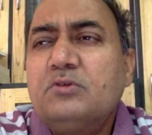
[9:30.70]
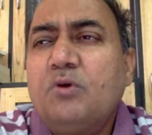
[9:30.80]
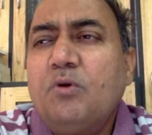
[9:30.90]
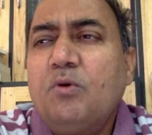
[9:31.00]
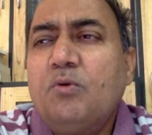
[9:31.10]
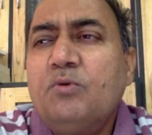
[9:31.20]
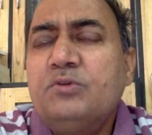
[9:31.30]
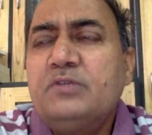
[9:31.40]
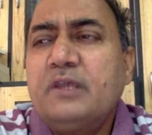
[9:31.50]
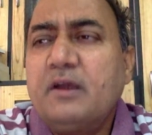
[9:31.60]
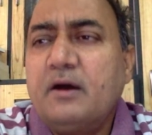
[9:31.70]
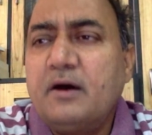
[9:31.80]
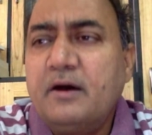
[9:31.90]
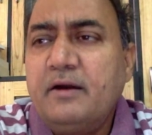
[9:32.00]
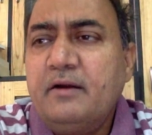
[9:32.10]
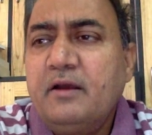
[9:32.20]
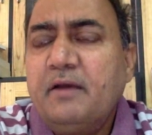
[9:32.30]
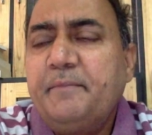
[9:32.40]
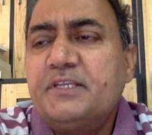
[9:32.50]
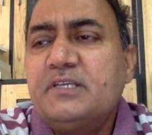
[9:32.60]
owns a car
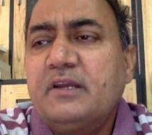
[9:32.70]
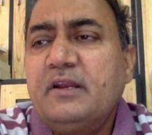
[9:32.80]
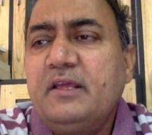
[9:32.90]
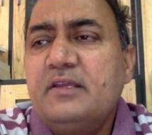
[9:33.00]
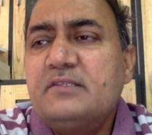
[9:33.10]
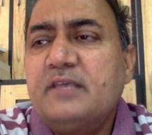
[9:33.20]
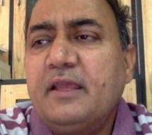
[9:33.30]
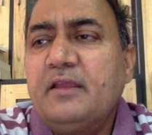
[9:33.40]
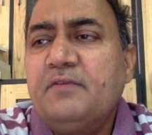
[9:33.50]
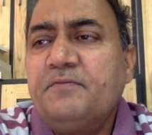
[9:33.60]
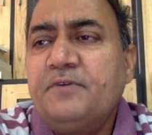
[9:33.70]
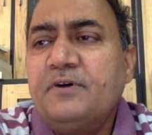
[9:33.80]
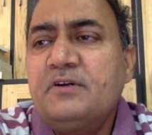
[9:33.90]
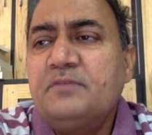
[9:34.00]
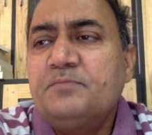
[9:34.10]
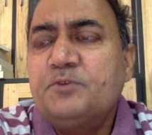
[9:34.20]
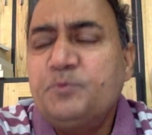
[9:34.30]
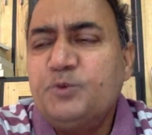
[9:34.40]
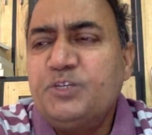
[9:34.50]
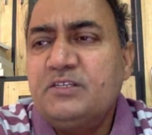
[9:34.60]
basically is the inferred
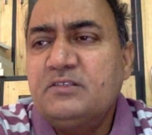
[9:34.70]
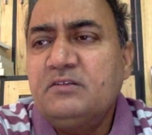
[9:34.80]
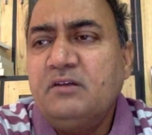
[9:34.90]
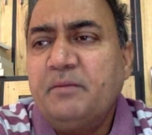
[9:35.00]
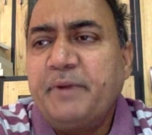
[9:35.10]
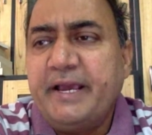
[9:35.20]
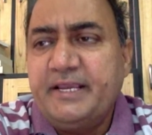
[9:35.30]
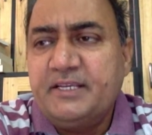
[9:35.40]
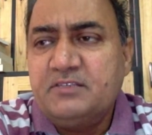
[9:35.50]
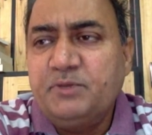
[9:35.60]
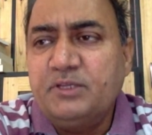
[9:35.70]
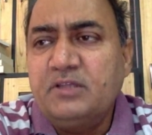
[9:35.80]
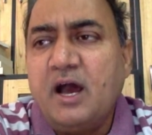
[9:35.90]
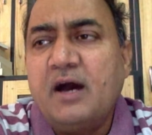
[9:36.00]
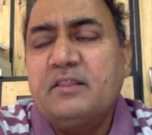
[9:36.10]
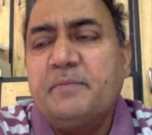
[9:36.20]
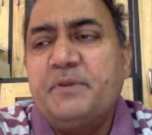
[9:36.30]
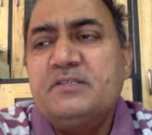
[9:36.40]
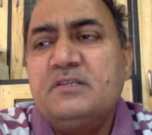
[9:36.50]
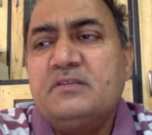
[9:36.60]
proposition by Smith on the
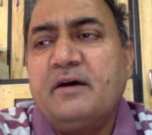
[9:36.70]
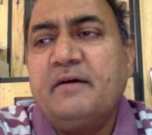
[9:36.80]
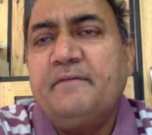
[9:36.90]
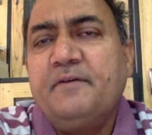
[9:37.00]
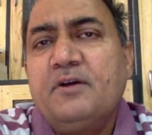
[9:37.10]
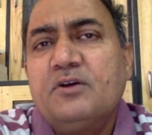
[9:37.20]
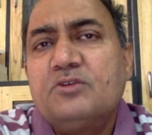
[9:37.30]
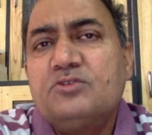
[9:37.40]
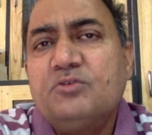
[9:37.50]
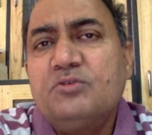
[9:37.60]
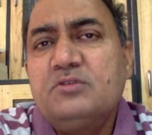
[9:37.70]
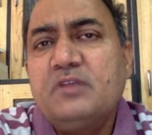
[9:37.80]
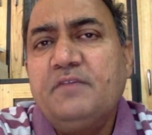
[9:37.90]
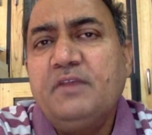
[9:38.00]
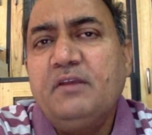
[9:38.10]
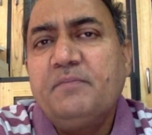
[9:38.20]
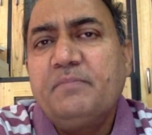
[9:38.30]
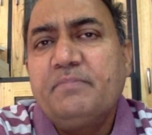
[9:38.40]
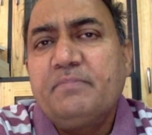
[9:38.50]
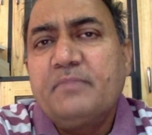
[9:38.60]
basis of Jones giving
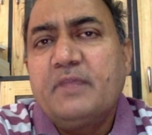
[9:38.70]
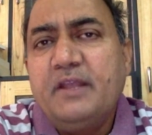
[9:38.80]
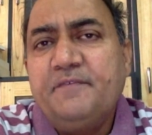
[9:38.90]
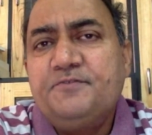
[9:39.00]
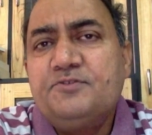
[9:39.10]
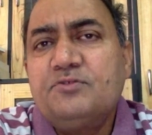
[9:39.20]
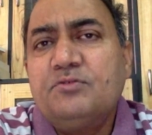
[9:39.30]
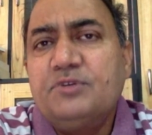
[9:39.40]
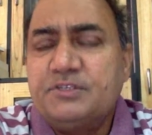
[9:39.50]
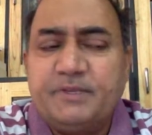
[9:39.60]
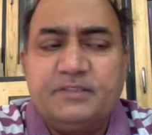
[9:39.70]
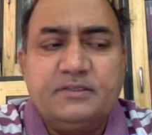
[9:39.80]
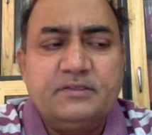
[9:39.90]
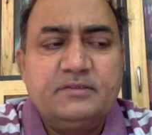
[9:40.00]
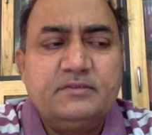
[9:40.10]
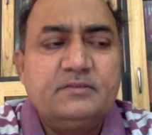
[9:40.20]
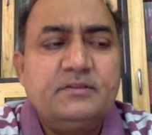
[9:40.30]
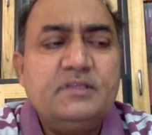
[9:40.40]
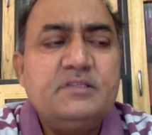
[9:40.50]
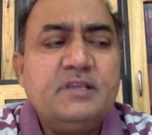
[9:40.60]
lift to Smith.
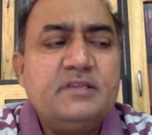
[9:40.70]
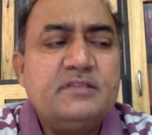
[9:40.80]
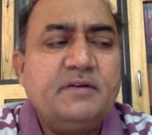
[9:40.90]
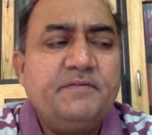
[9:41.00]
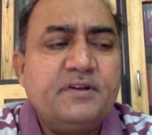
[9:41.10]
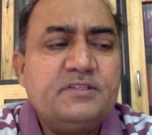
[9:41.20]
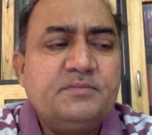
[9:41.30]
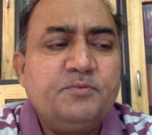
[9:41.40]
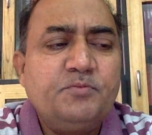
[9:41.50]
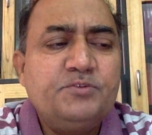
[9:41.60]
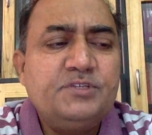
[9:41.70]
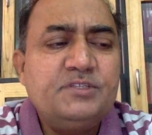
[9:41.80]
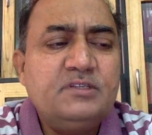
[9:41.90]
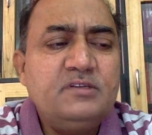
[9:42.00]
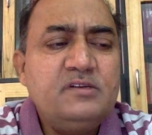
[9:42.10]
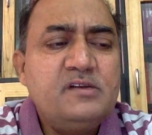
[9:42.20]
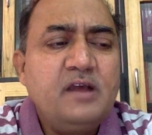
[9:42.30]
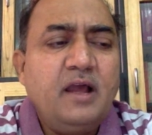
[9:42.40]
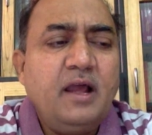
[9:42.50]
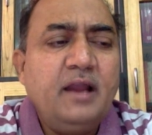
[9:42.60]
This is the first proposition,
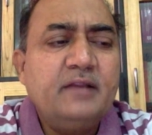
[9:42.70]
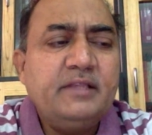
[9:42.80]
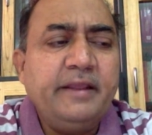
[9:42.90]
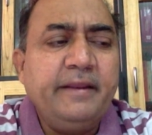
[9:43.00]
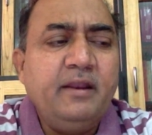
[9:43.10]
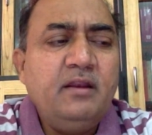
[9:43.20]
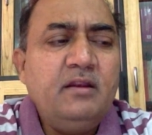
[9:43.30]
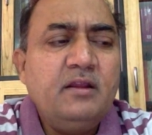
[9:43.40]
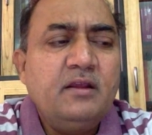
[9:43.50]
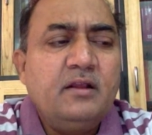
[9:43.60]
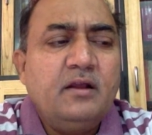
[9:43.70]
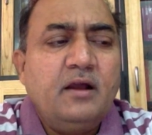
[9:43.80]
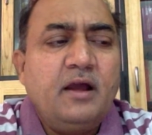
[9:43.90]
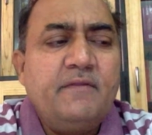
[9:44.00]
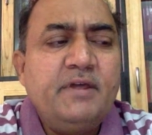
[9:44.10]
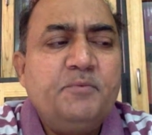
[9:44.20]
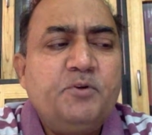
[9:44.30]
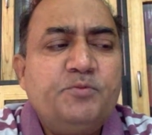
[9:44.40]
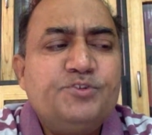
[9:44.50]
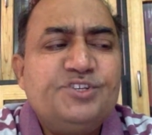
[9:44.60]
and then another
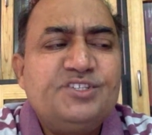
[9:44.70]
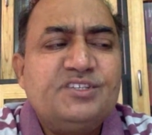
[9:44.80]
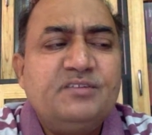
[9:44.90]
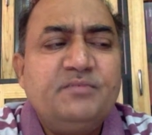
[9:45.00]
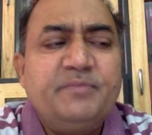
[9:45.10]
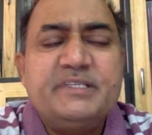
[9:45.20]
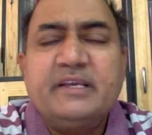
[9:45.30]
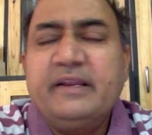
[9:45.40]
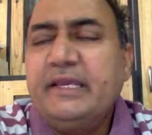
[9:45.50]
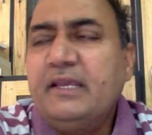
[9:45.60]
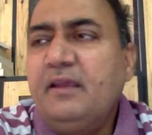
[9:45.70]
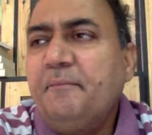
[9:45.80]
proposition basically,